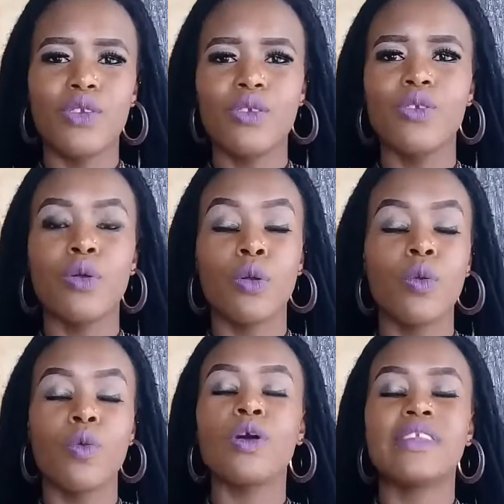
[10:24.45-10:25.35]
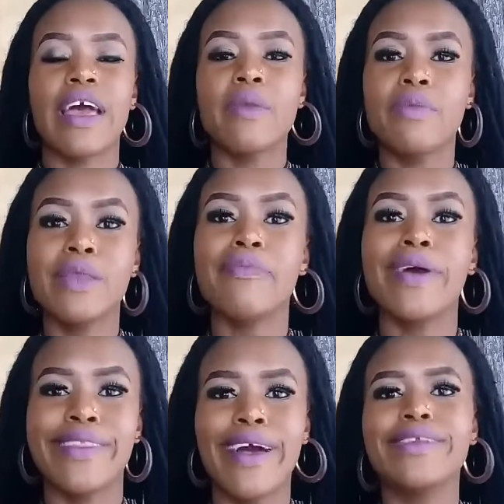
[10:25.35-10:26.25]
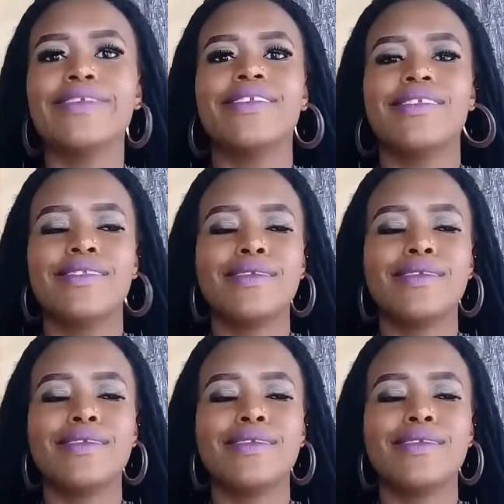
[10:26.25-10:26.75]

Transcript: you know what I mean by that.